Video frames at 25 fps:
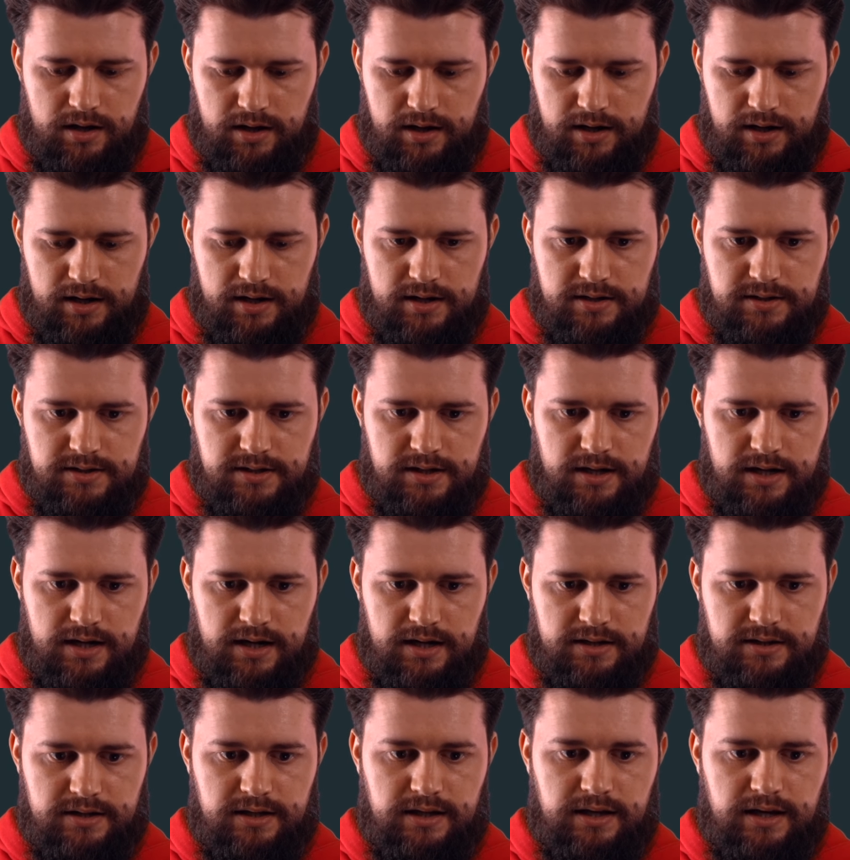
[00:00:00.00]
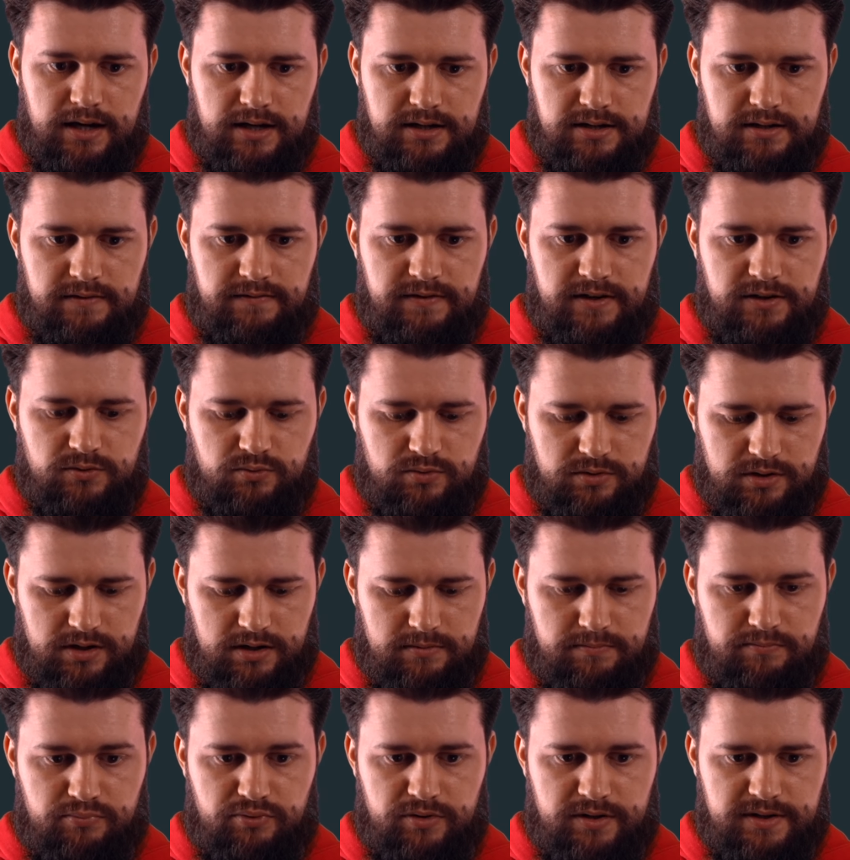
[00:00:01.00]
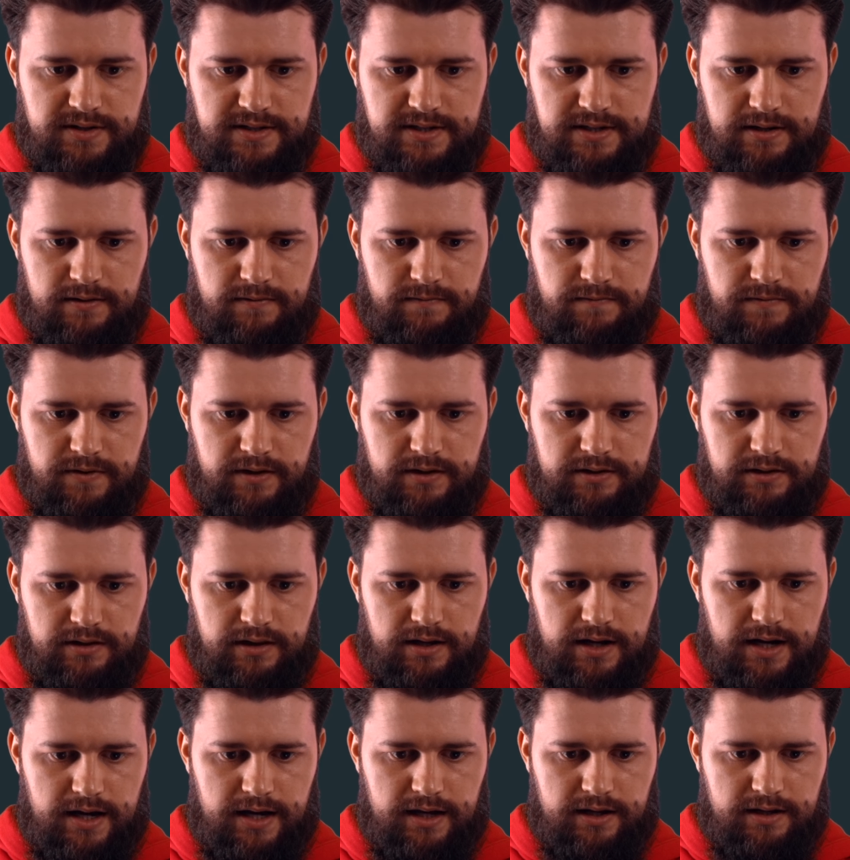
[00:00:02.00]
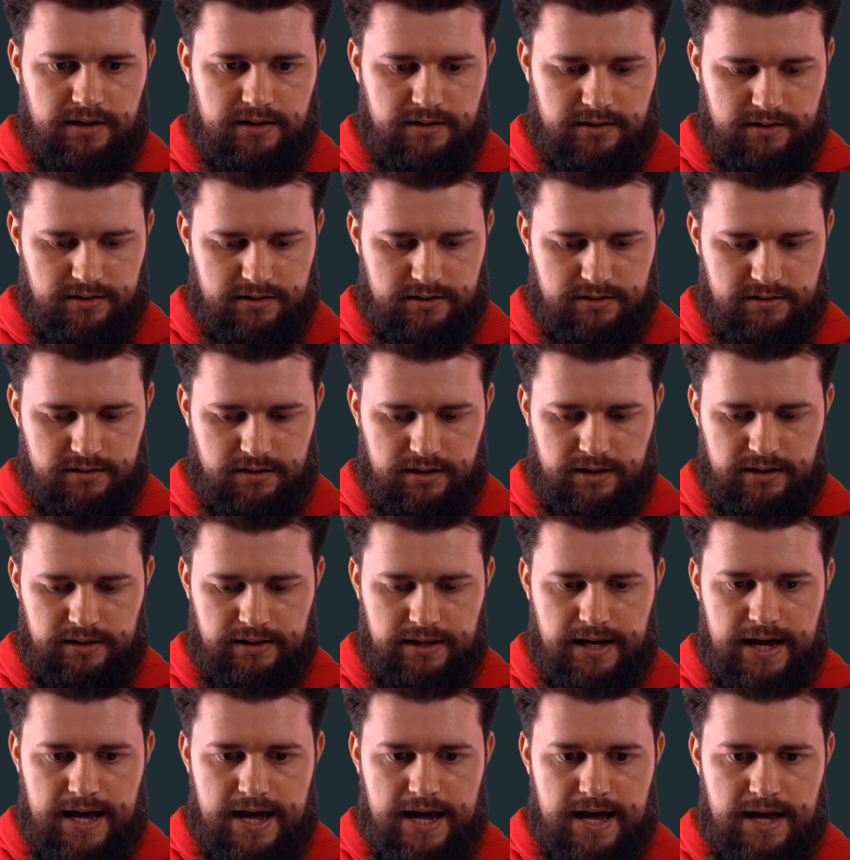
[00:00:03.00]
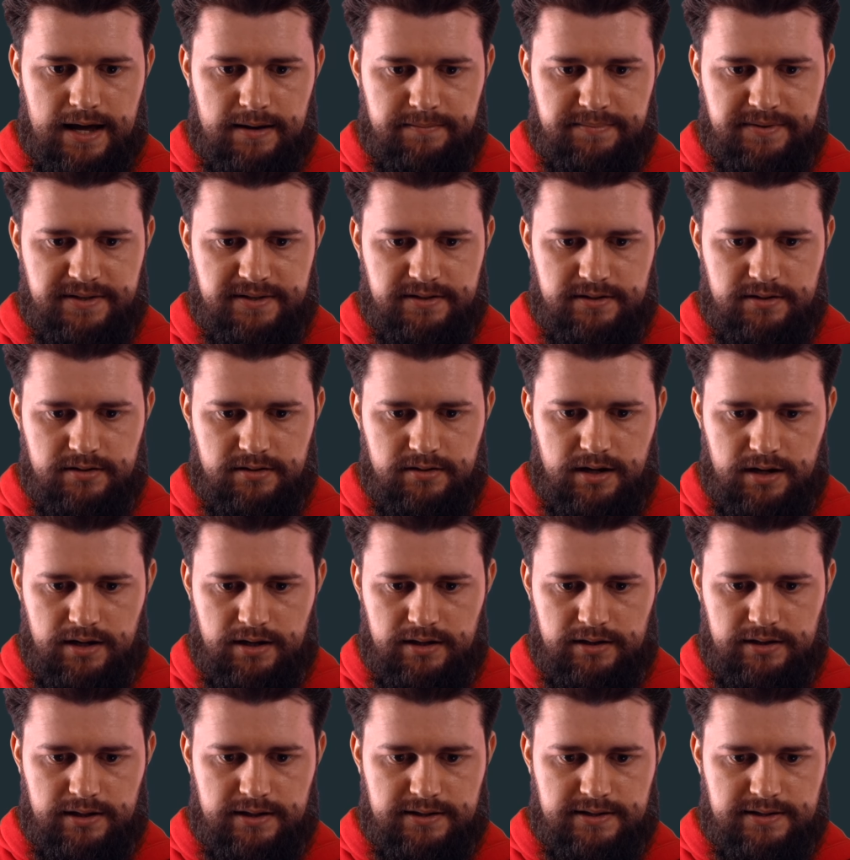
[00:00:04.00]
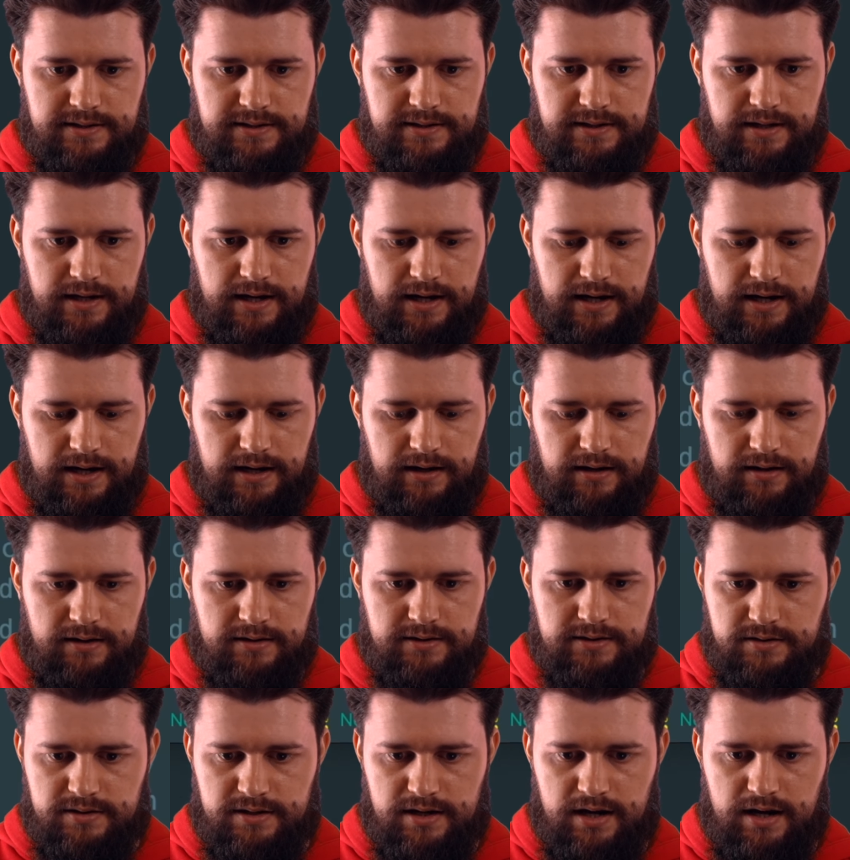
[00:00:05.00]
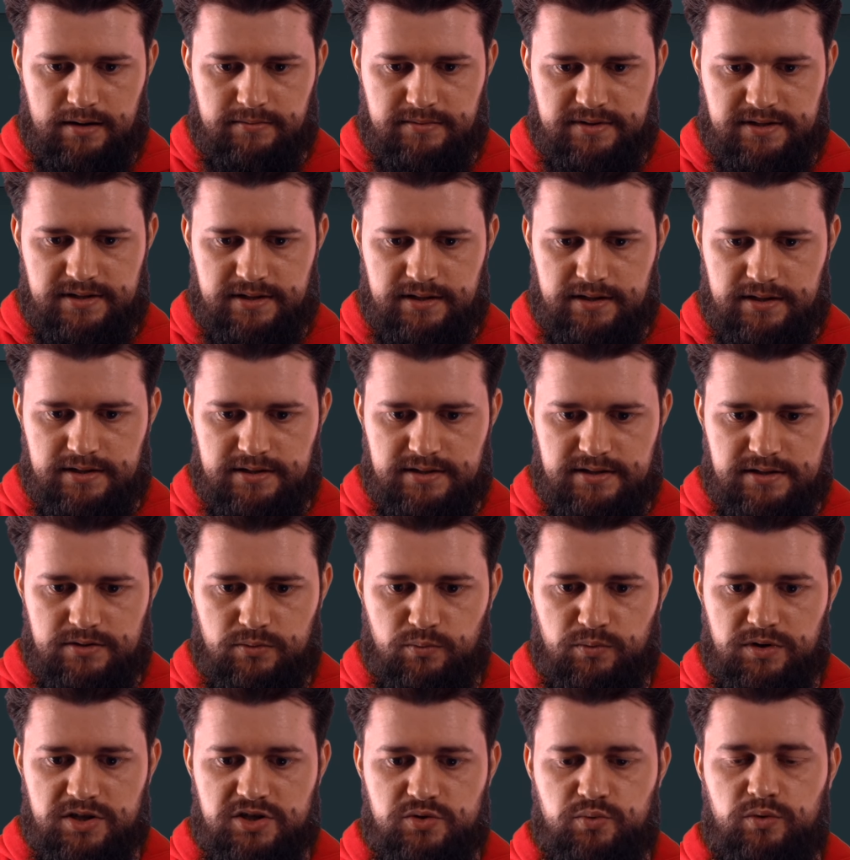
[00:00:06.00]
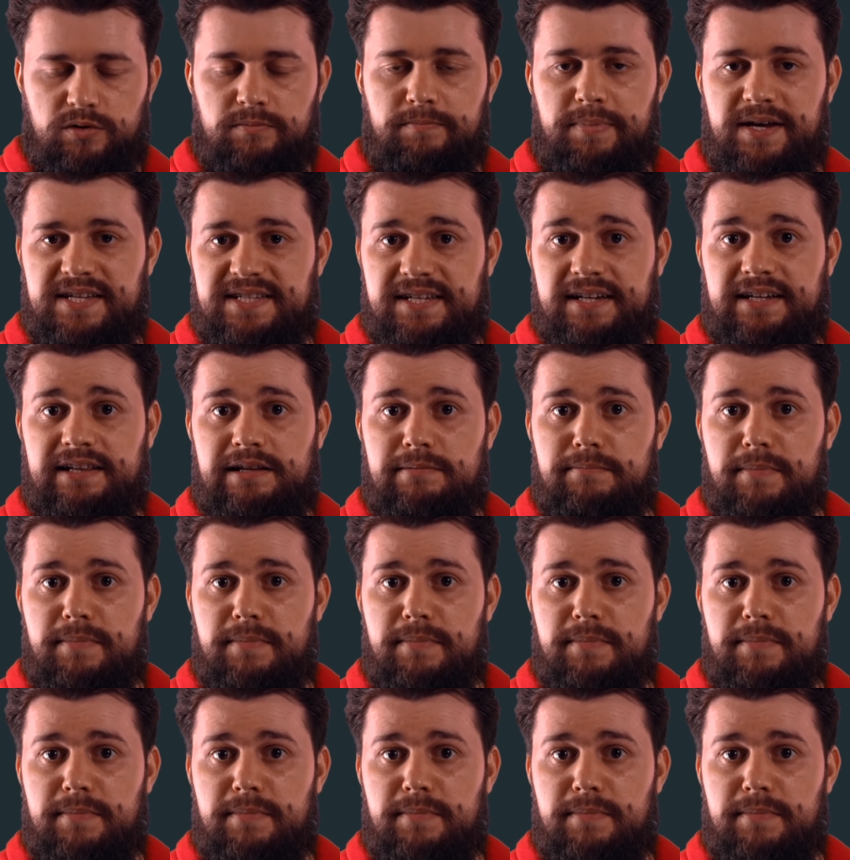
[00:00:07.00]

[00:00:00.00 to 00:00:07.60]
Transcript: And at the end of it, we're going to print something like elapsed, and let's say time since, which will basically